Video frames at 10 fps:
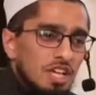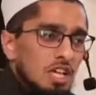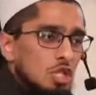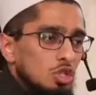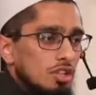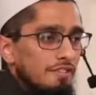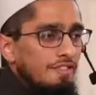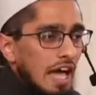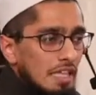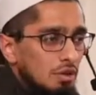So the
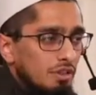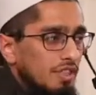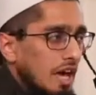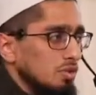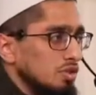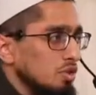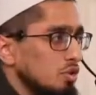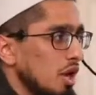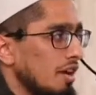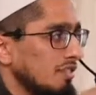value of the house. So you
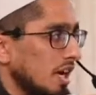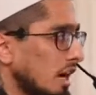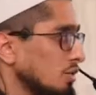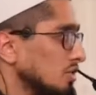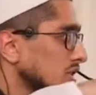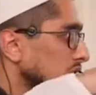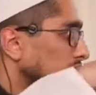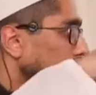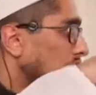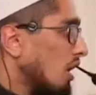have your house
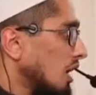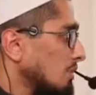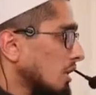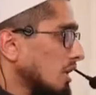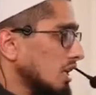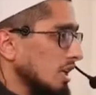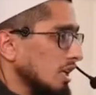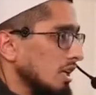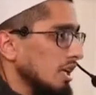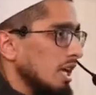on the market
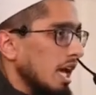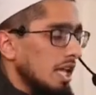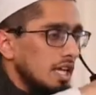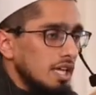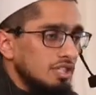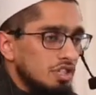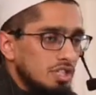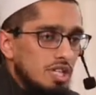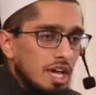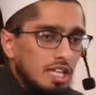and it's your
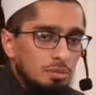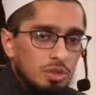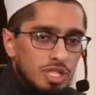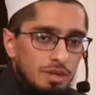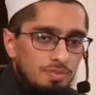zakatable day.